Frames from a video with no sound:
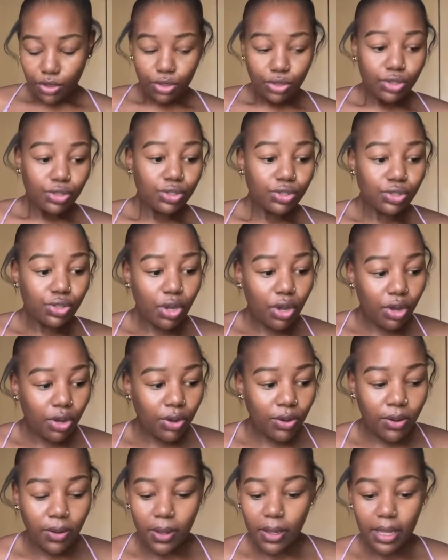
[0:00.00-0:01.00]

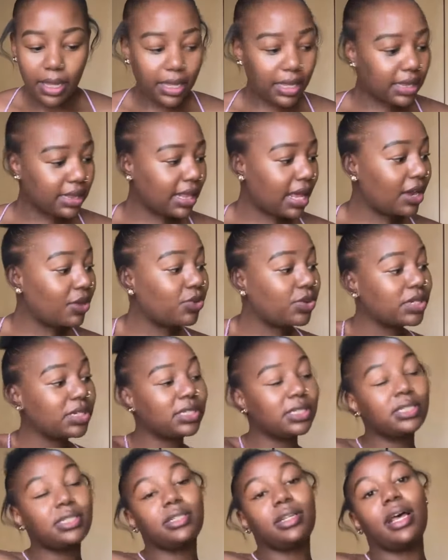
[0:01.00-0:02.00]
So that
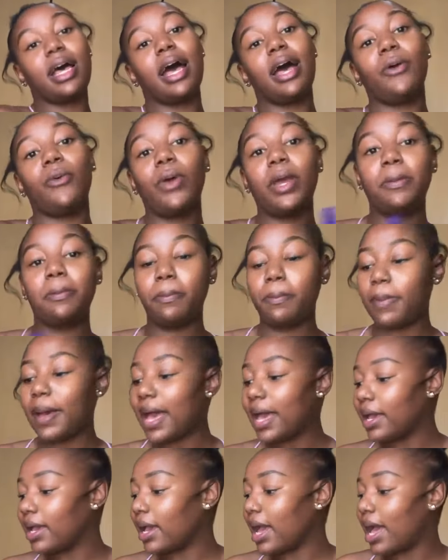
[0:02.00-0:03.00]
was, I went
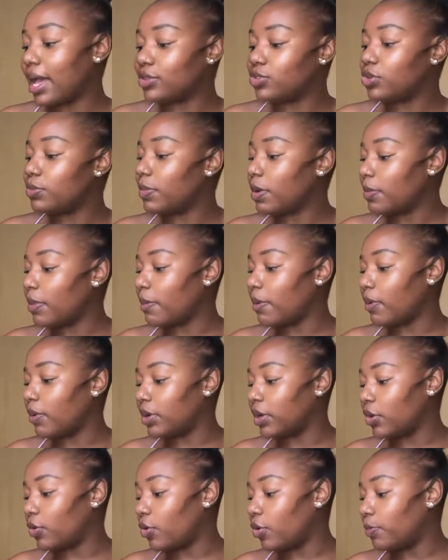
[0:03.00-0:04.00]
back. I told my mom I want
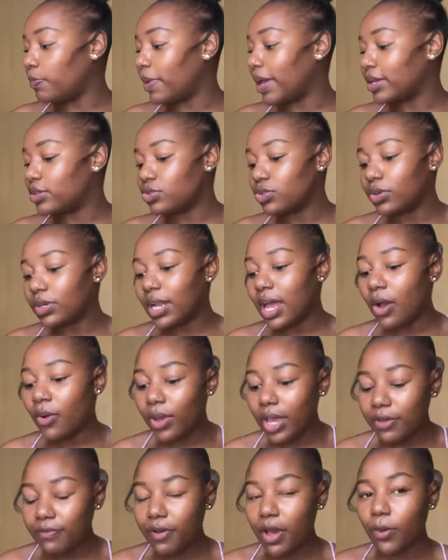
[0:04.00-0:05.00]
to go back. So now
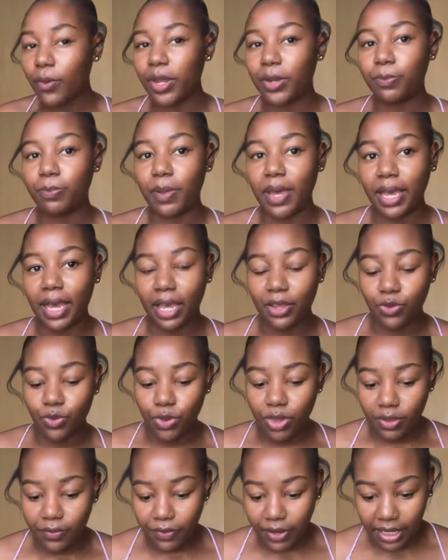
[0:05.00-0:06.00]
if I went back, I knew
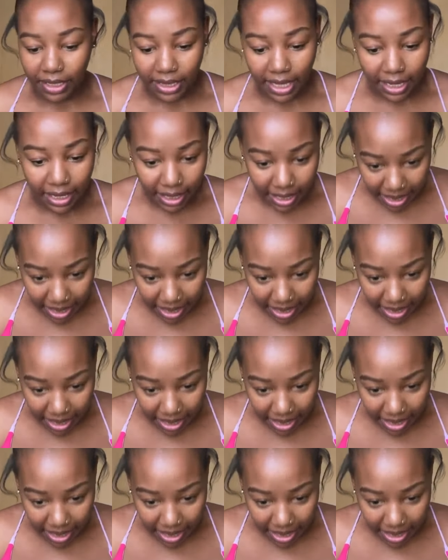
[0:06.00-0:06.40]
the fact that